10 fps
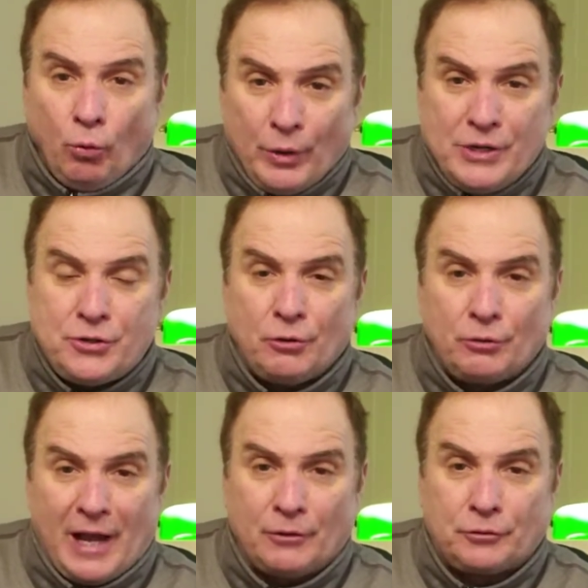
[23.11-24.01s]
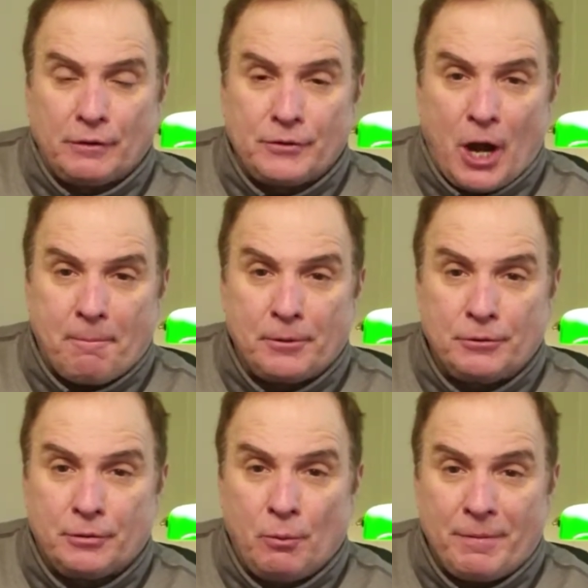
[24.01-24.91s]
Regional Council of
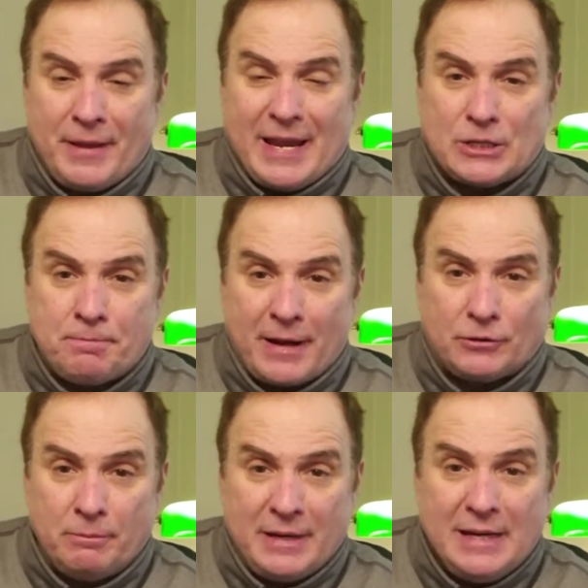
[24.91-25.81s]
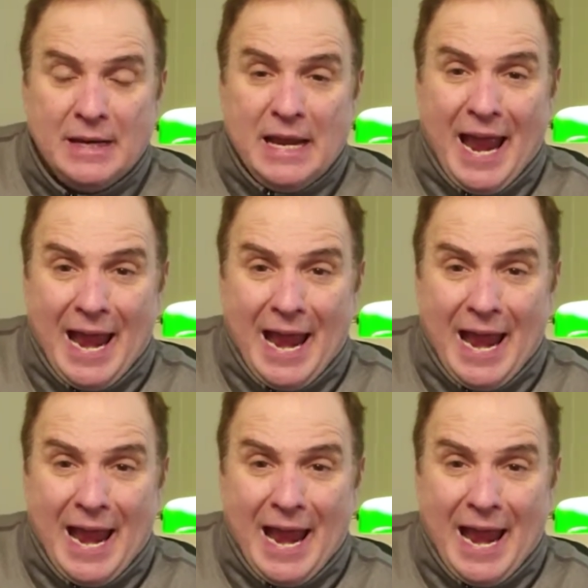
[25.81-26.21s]
Carpenters and what they expect to be